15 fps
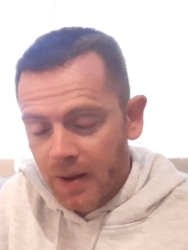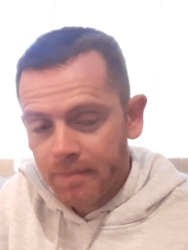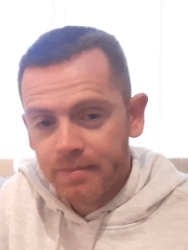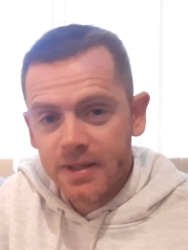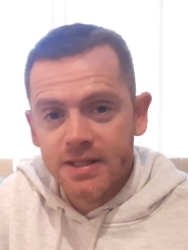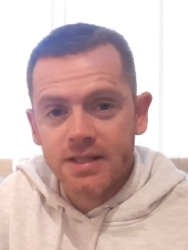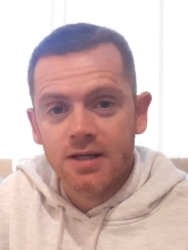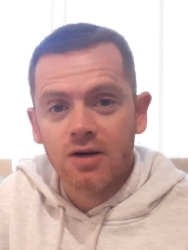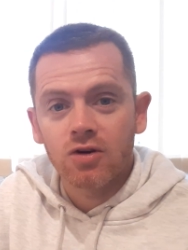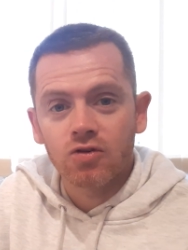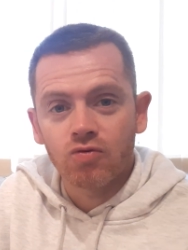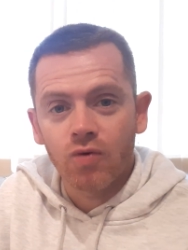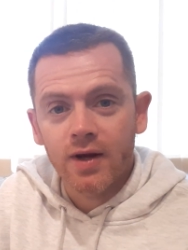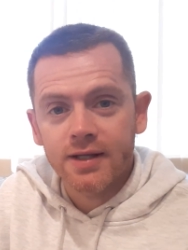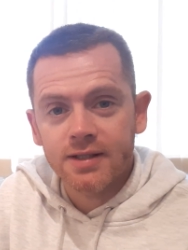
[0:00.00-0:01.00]
mystical
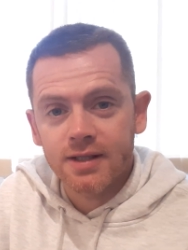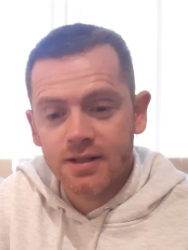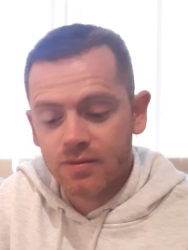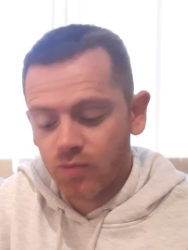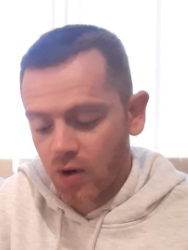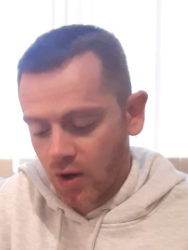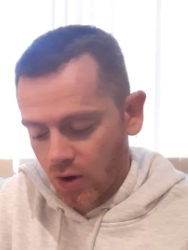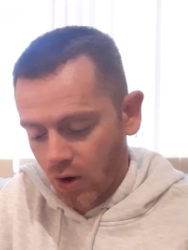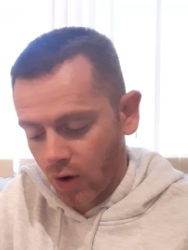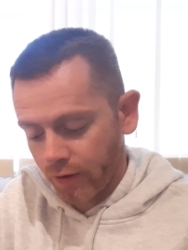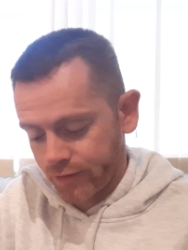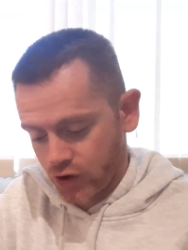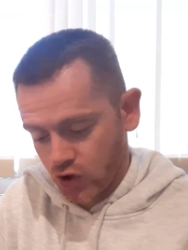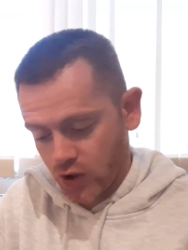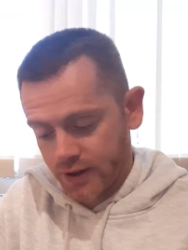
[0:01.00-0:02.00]
graces and what
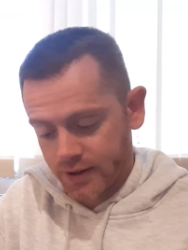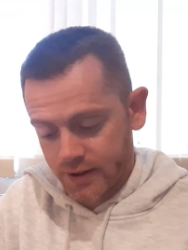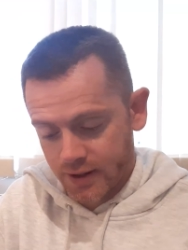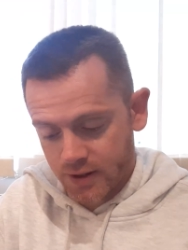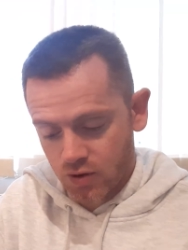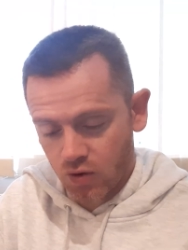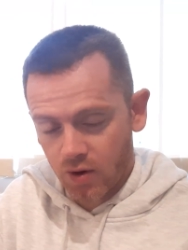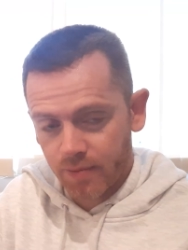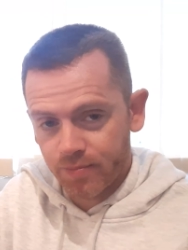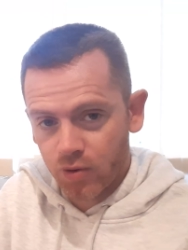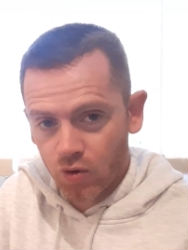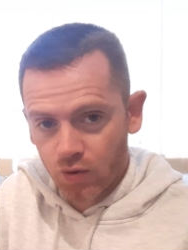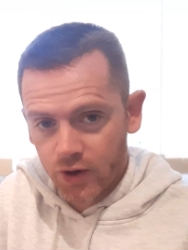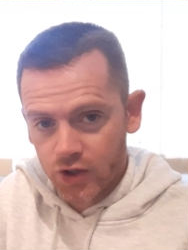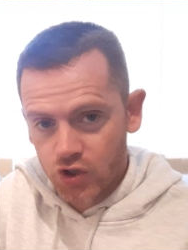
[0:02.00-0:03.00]
love Jesus is going to
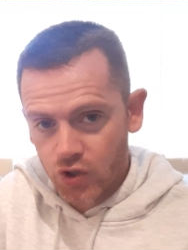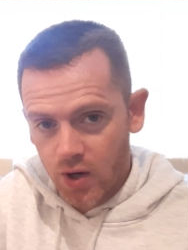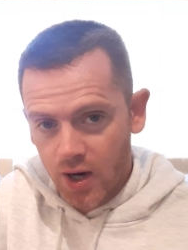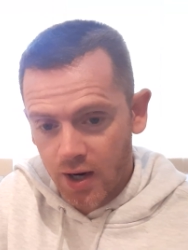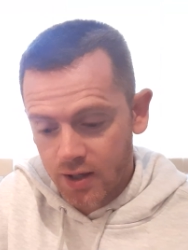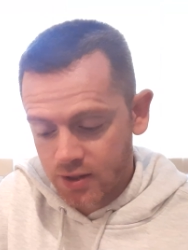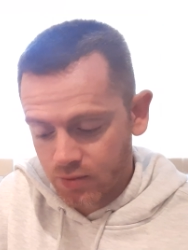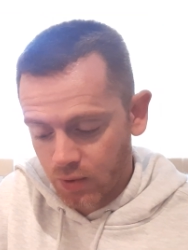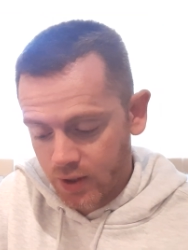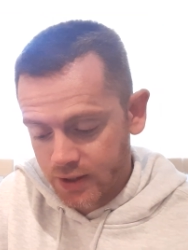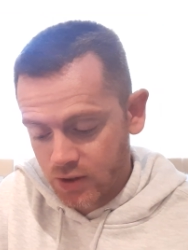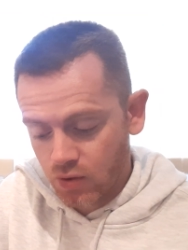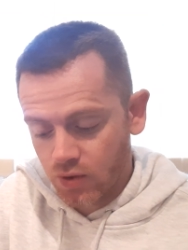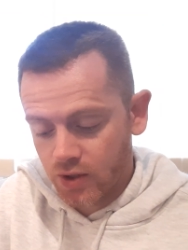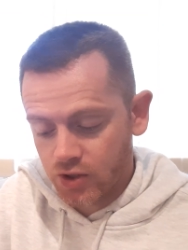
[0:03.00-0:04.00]
pour into your heart and what He's
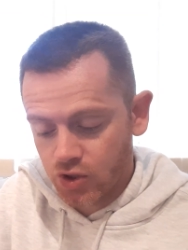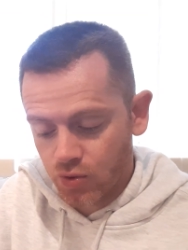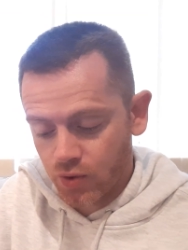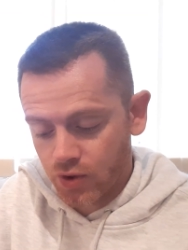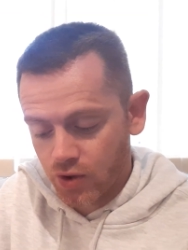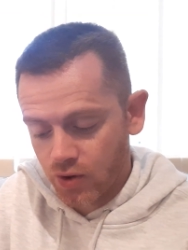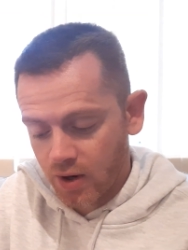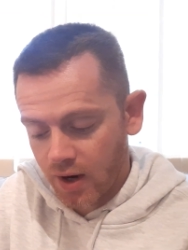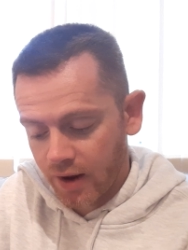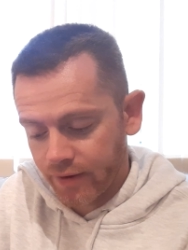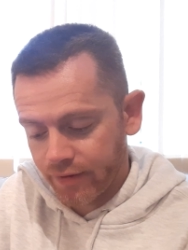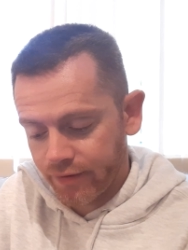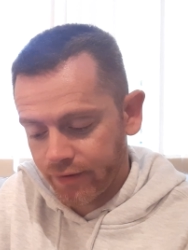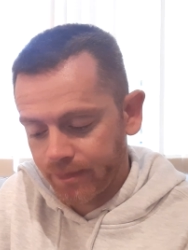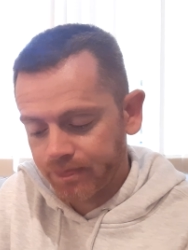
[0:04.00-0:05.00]
going to do in your
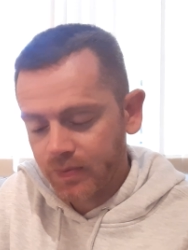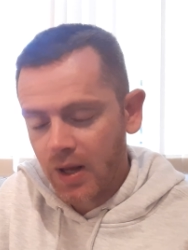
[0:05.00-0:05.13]
life.